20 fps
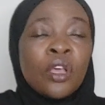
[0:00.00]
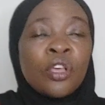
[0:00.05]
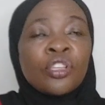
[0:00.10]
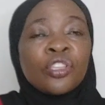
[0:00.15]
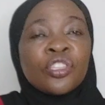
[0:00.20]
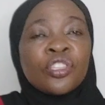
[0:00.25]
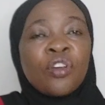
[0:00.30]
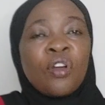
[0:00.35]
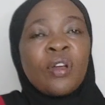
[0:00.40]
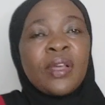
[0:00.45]

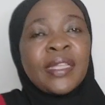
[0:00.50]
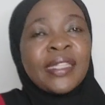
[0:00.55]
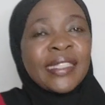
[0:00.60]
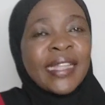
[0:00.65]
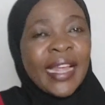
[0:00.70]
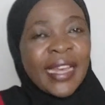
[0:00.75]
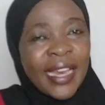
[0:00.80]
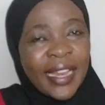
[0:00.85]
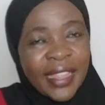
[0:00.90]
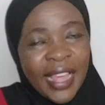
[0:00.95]
So he
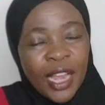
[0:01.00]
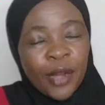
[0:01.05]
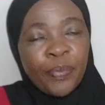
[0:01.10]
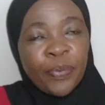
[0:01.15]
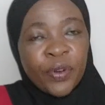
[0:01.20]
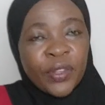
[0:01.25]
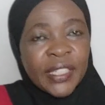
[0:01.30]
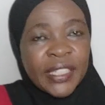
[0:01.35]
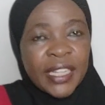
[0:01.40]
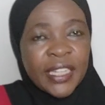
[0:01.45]
started that
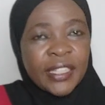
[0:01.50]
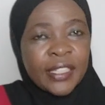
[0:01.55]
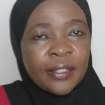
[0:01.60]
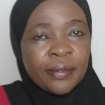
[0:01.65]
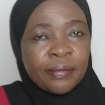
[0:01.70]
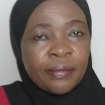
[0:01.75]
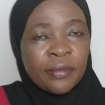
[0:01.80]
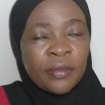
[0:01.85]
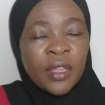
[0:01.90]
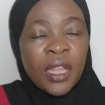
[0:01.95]
process,
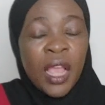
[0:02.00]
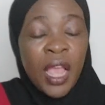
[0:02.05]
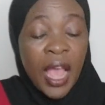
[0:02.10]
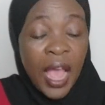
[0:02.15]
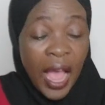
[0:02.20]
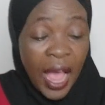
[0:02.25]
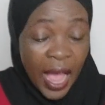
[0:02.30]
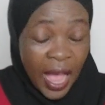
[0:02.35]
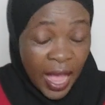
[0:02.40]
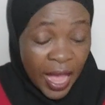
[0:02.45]

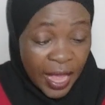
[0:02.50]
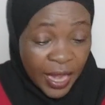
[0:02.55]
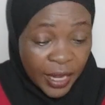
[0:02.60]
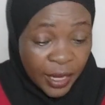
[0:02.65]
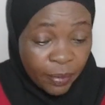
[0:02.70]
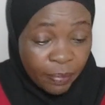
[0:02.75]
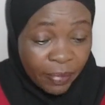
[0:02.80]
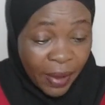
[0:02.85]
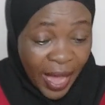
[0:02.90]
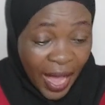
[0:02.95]

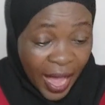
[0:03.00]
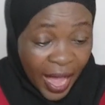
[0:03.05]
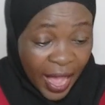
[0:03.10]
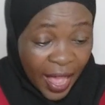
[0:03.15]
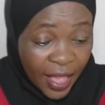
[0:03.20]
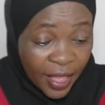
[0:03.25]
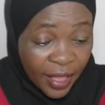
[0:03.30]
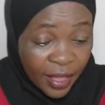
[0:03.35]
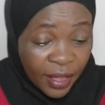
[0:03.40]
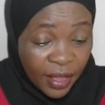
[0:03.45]
and
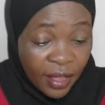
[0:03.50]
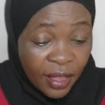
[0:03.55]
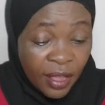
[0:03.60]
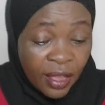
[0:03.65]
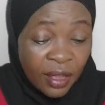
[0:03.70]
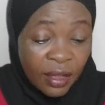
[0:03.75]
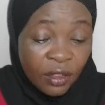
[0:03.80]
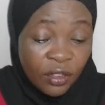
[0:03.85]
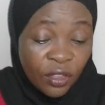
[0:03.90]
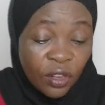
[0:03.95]
by
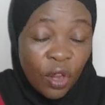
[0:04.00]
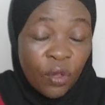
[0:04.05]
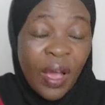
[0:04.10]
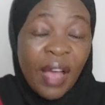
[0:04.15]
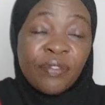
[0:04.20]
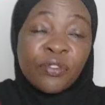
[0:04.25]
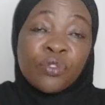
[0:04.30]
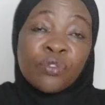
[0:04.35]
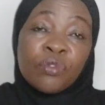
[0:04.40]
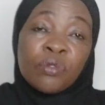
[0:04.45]
you don't
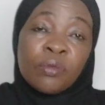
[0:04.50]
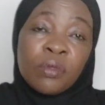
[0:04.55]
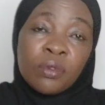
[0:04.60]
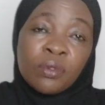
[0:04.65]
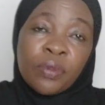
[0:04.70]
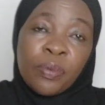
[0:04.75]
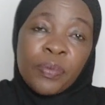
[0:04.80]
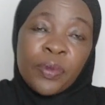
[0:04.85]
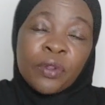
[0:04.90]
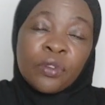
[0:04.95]
have to
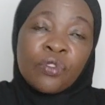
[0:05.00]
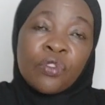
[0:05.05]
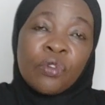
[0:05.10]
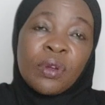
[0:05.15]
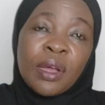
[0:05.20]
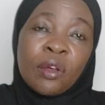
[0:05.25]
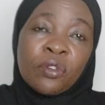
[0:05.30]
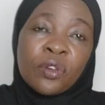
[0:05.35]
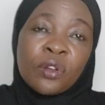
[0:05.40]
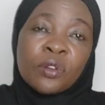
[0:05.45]

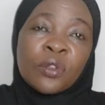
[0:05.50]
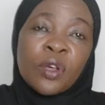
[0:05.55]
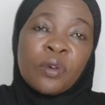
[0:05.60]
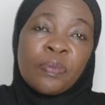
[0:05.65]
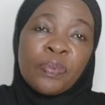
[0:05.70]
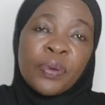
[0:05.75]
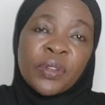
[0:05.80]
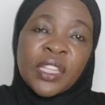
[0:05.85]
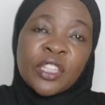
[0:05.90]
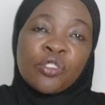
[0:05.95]
go to a
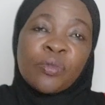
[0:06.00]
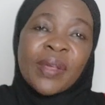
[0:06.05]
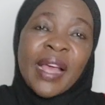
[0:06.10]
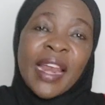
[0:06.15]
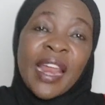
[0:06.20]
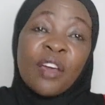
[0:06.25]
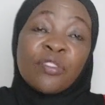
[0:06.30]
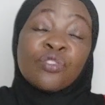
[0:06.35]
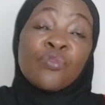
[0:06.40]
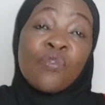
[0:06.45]
process to be
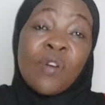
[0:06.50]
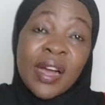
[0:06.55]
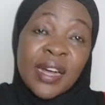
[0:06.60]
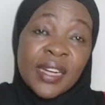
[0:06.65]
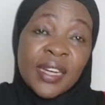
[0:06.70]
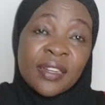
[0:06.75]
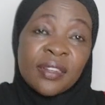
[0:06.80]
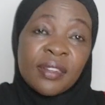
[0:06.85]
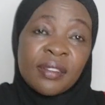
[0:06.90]
allowed to work,